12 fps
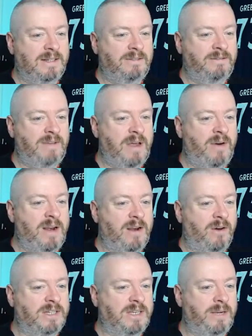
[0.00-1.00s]
Very
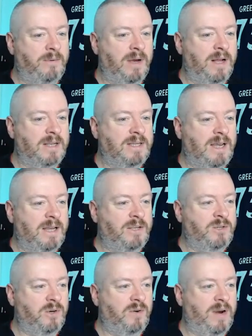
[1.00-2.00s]
nicely worked here.
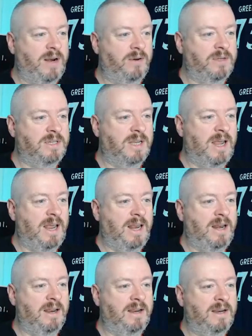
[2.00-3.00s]
Touré knocks it in.